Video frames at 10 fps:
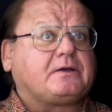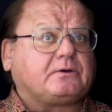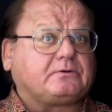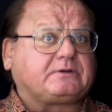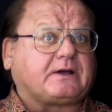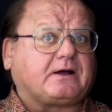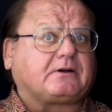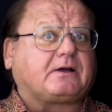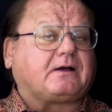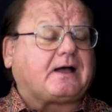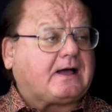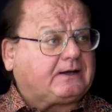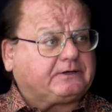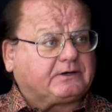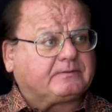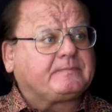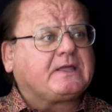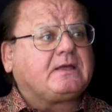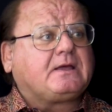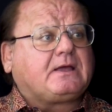Uttara Hadar,
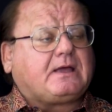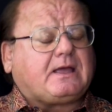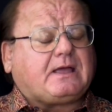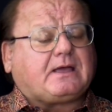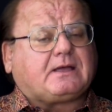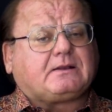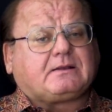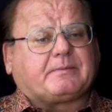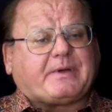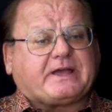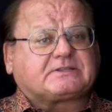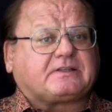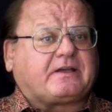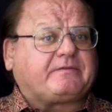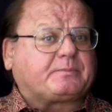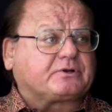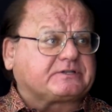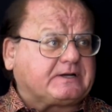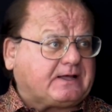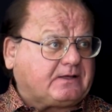and the past life
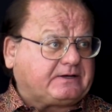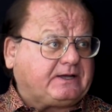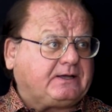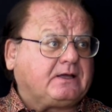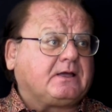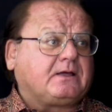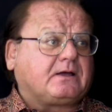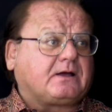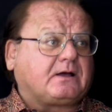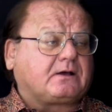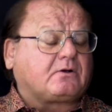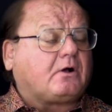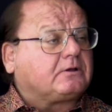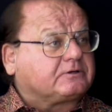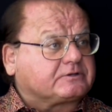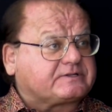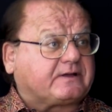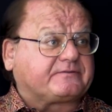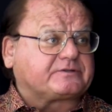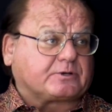personality called
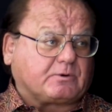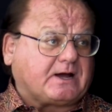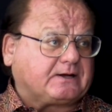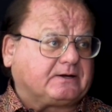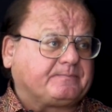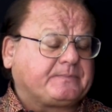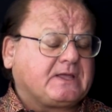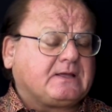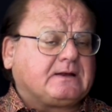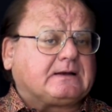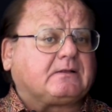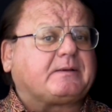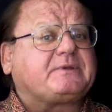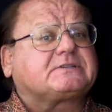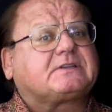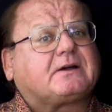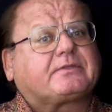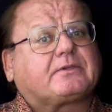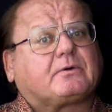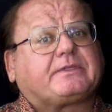herself Sharada. Now let me
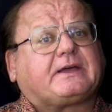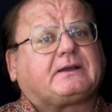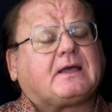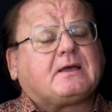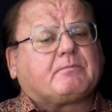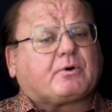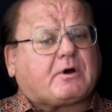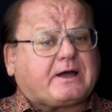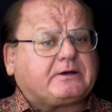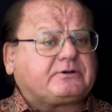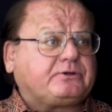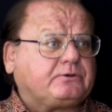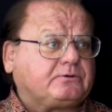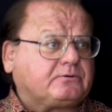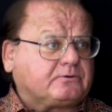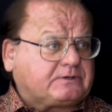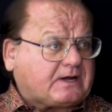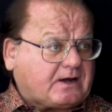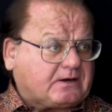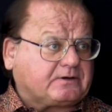start though that prior to
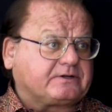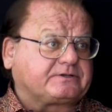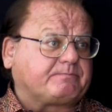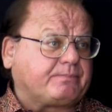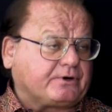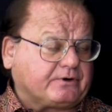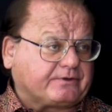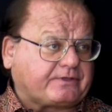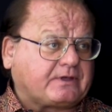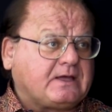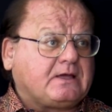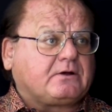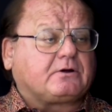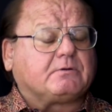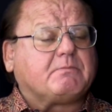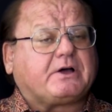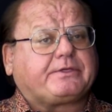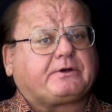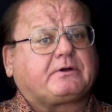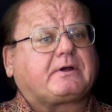Uttara's birth, her
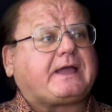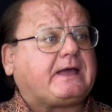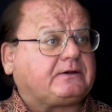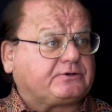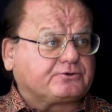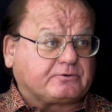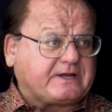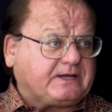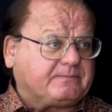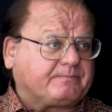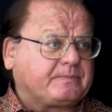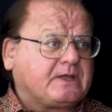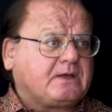mother had a dream,